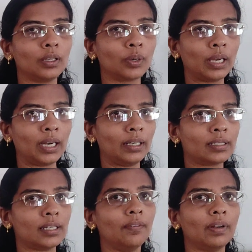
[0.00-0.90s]
You can
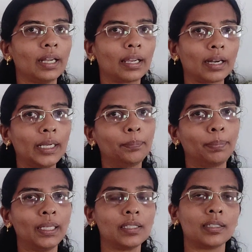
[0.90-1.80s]
understand when I
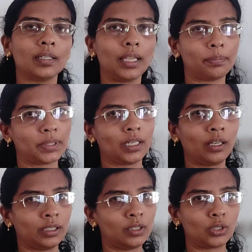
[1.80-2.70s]
write plus,
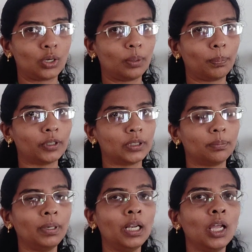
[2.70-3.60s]
epsilon is not
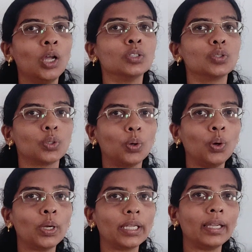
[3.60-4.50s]
possible.
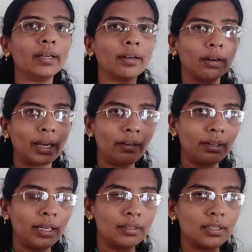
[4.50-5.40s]
So, in
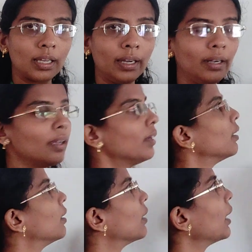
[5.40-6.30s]
right hand
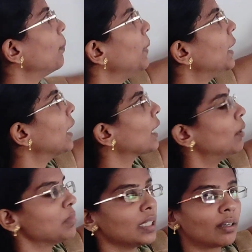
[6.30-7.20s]
side, right, beta
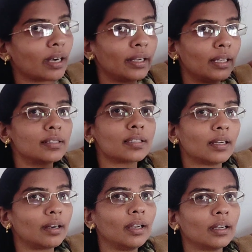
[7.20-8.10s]
comes in right hand
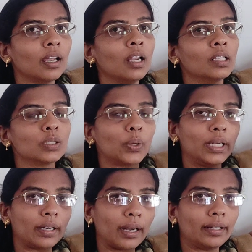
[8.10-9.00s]
side, right? So,
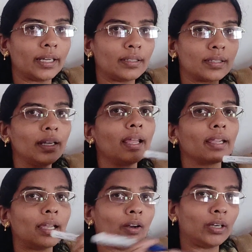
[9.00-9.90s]
in right hand side,
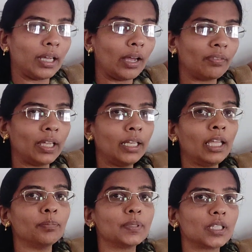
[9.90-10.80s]
I cannot have
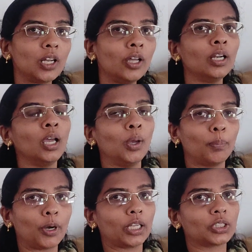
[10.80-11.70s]
any epsilon
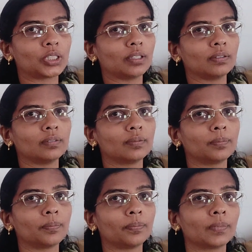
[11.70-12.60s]
production.
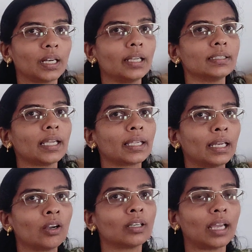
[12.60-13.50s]
Right? I
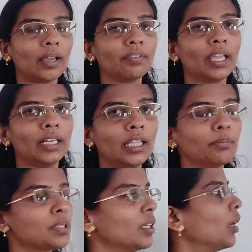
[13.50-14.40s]
cannot have any
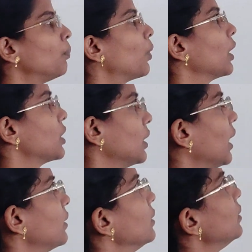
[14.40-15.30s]
epsilon production.
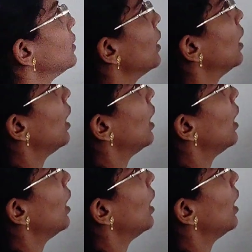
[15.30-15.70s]
That is,